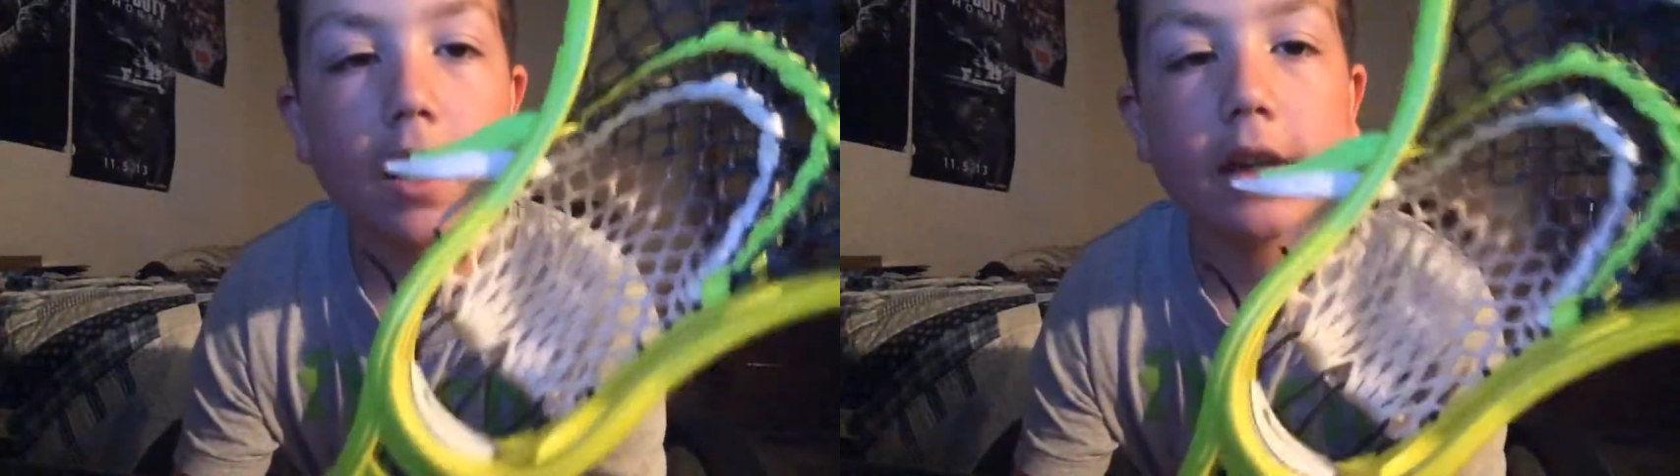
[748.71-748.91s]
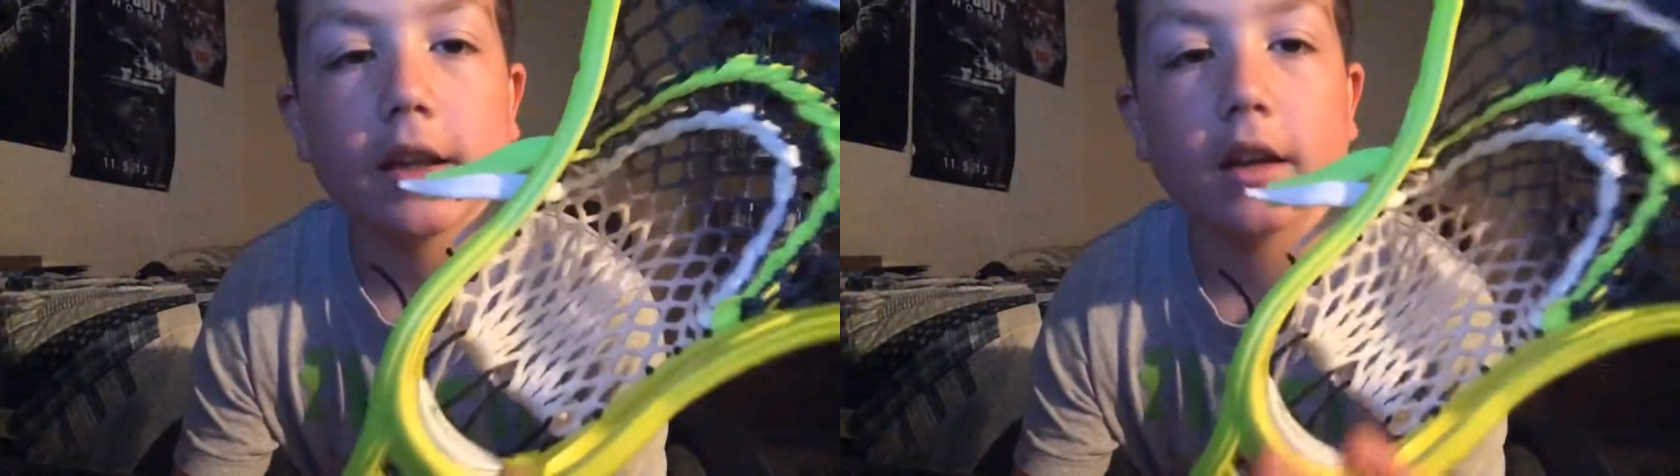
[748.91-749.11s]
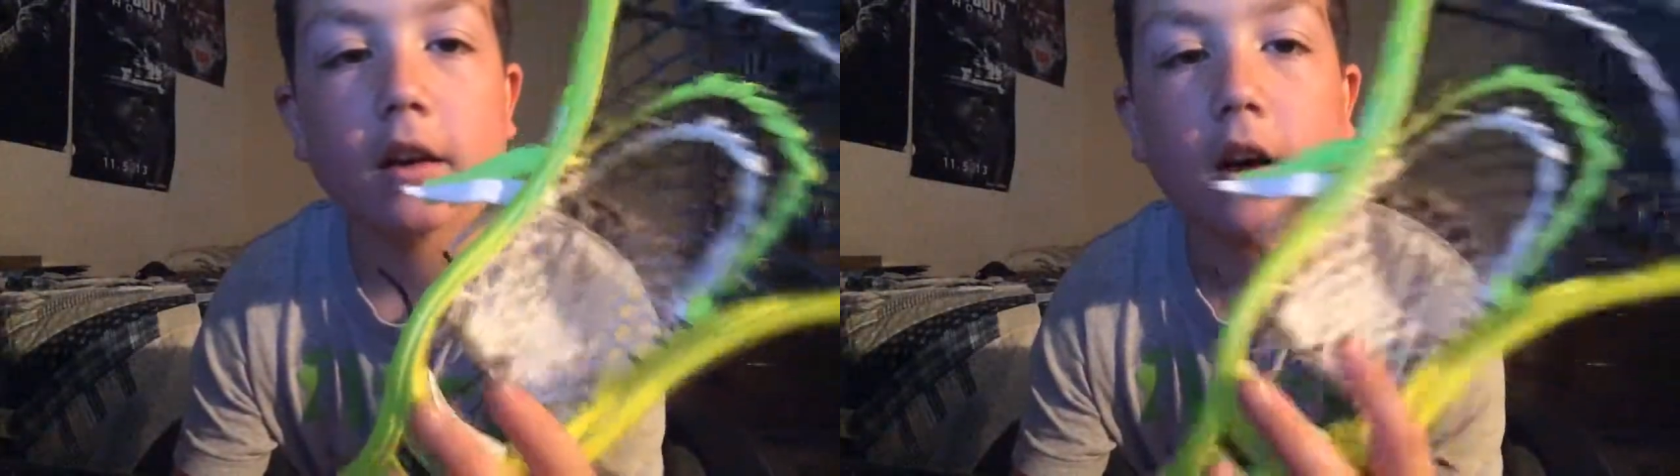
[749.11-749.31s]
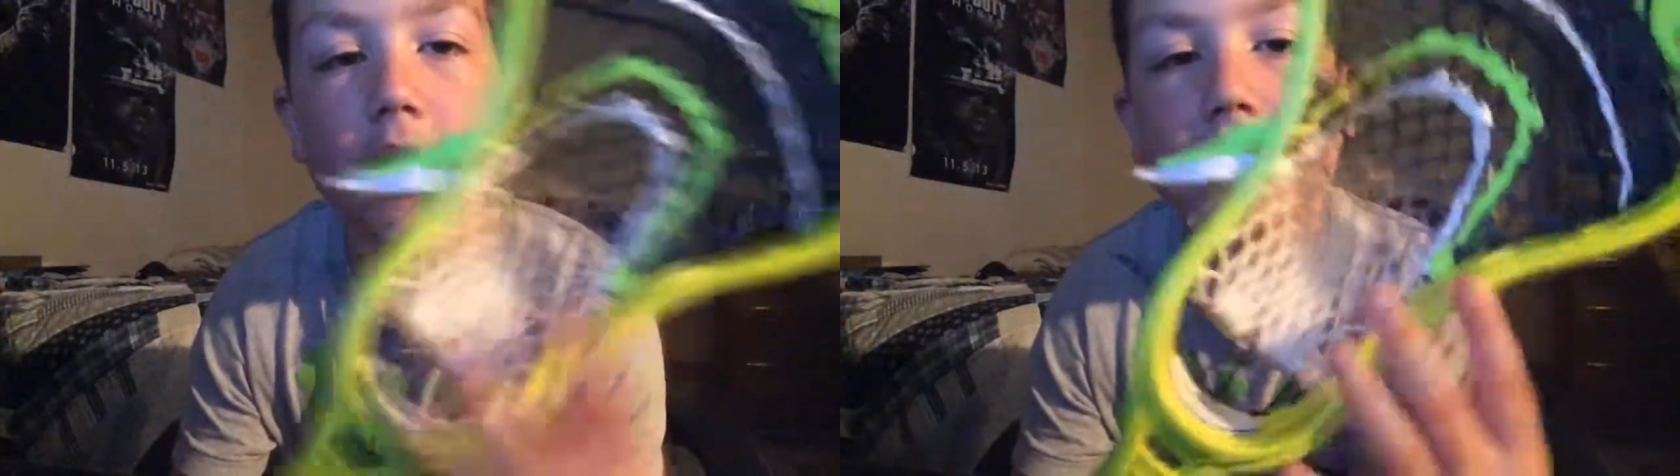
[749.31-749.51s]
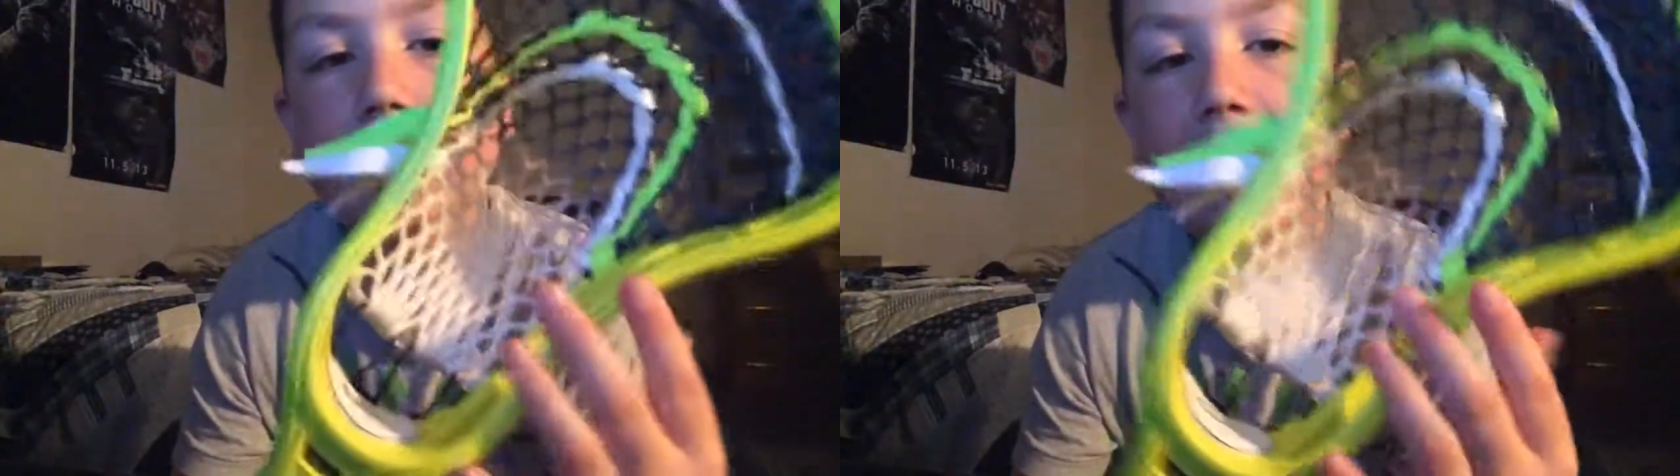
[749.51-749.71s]
And then
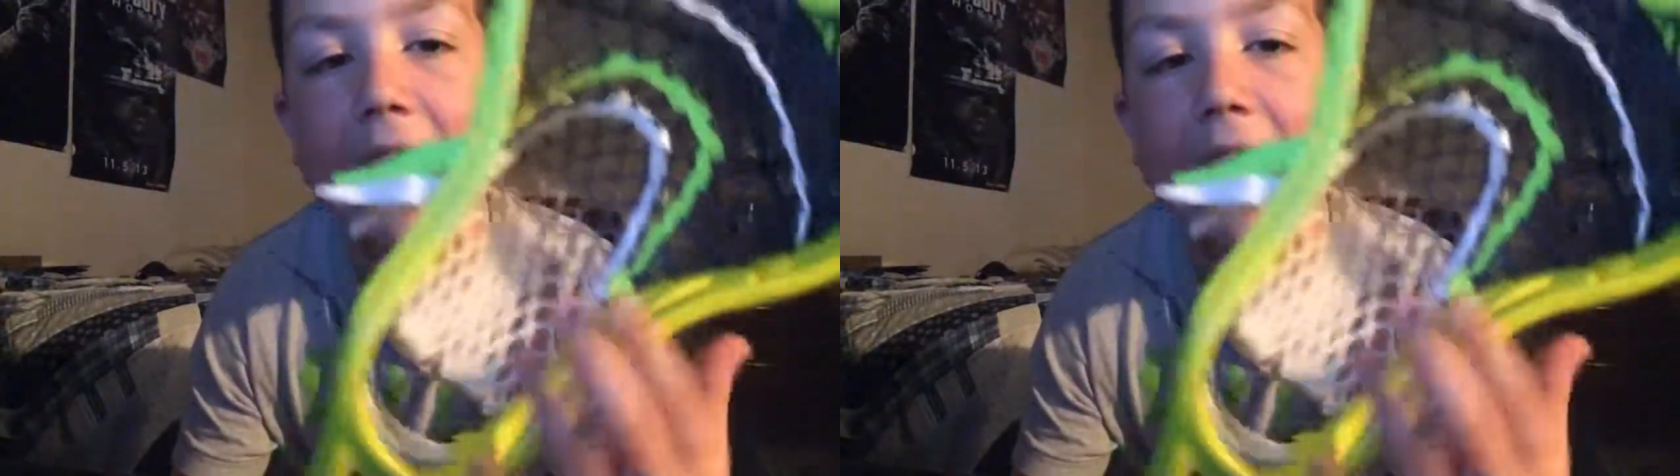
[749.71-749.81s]
again,